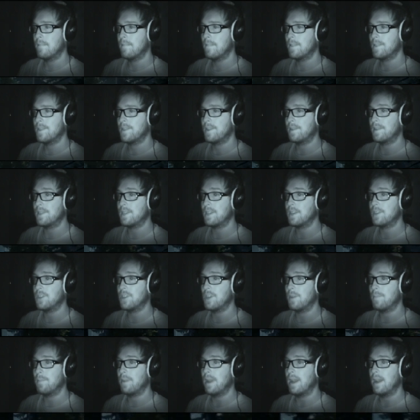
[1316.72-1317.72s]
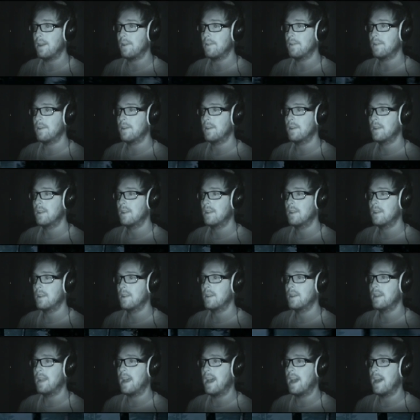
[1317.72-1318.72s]
Something's gonna jump out.
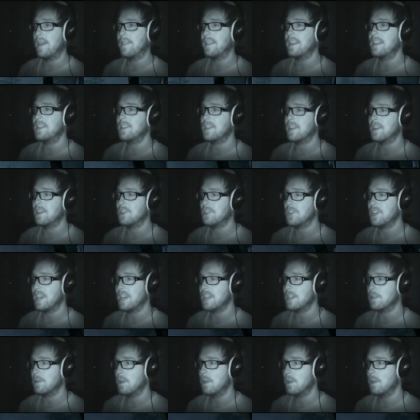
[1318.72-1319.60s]
Nah, these are gonna chase...